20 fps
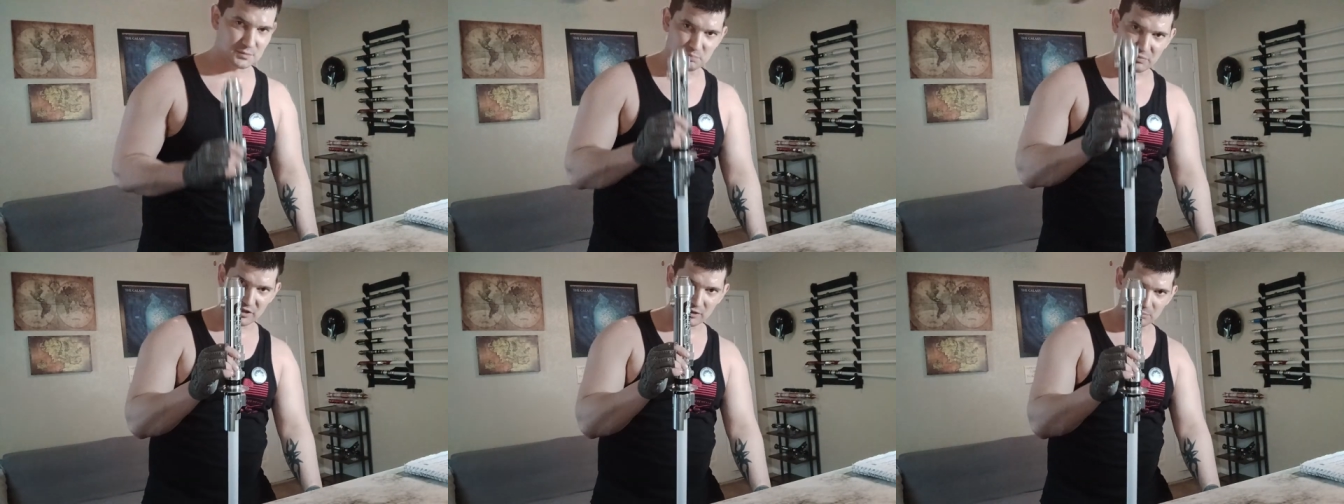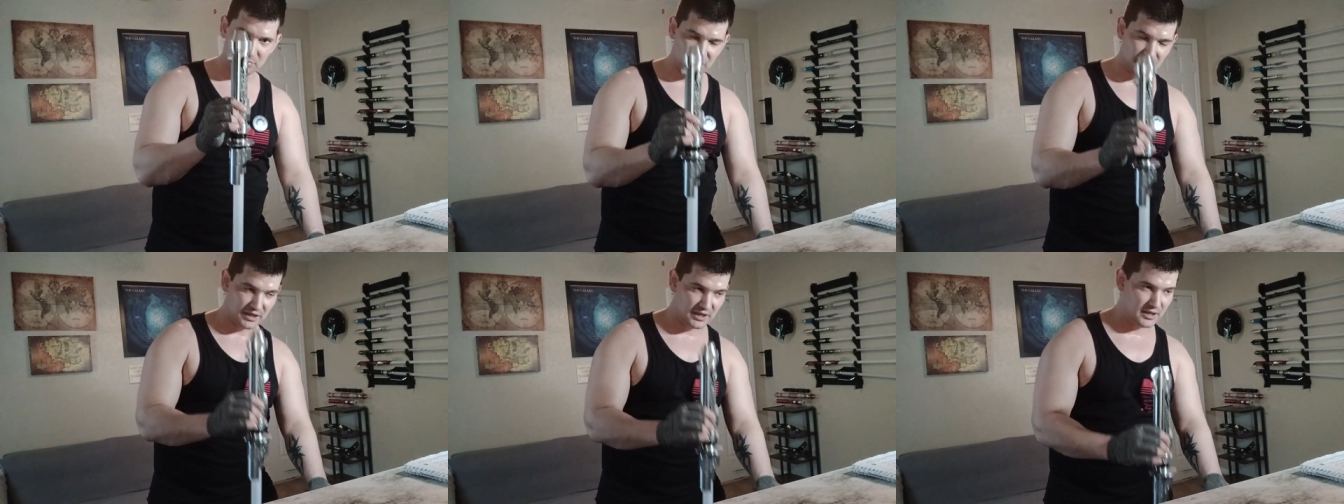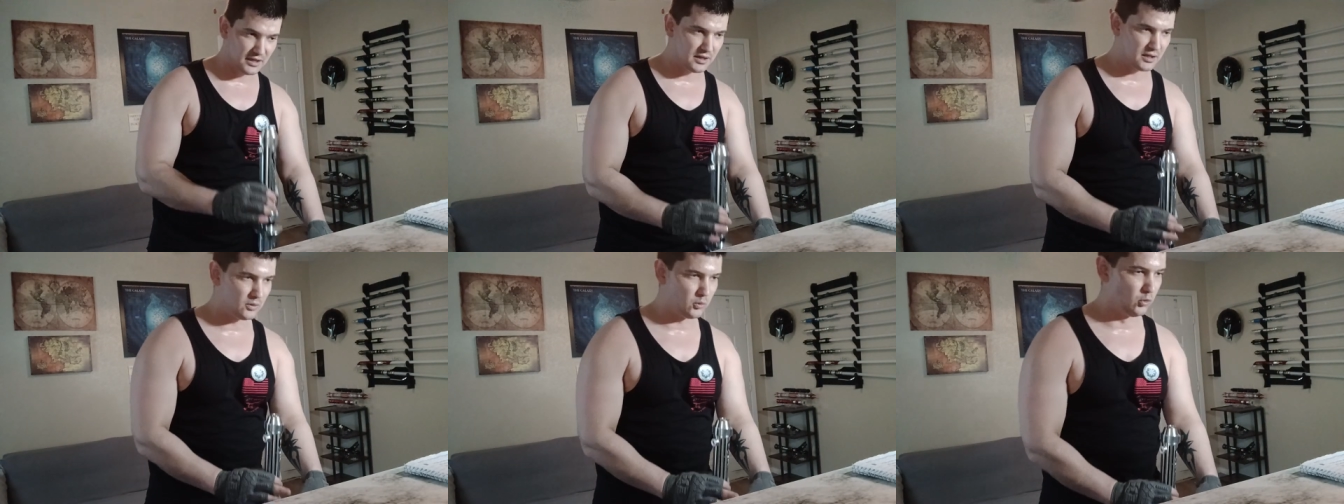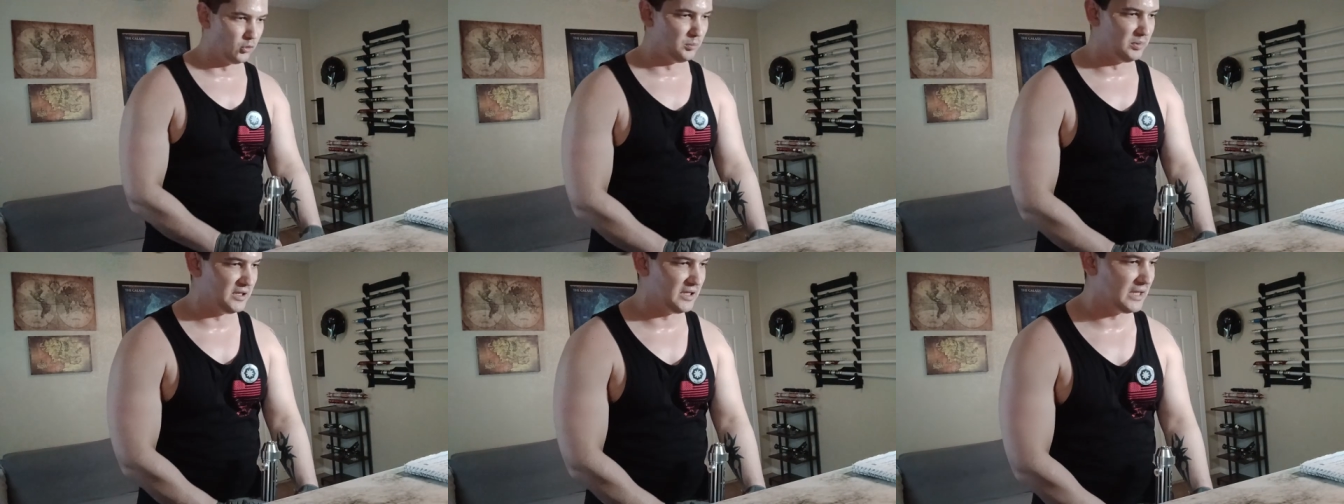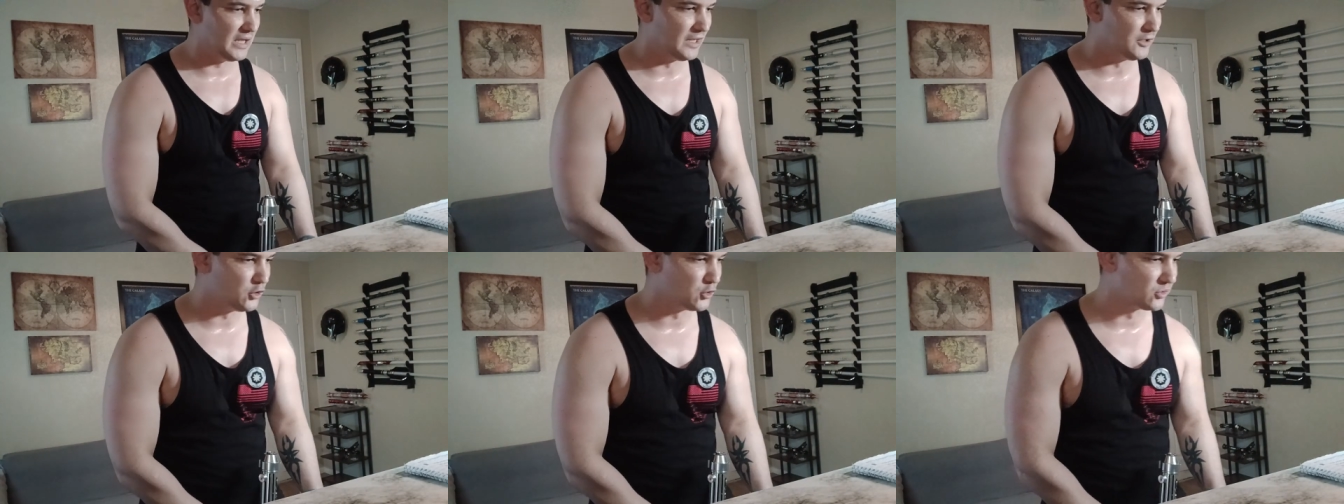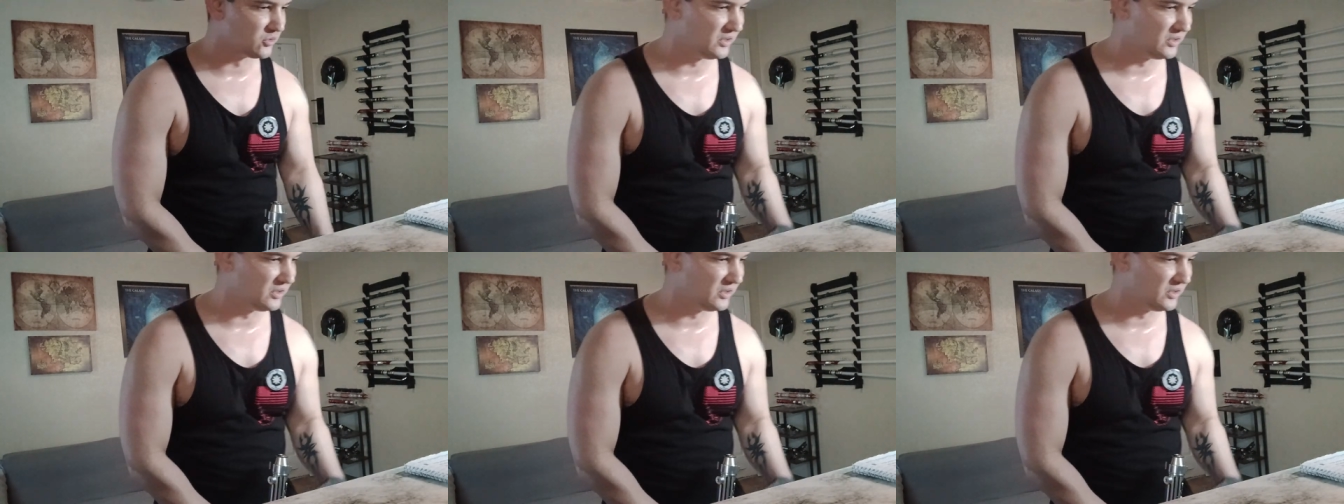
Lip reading: Big blade will be in your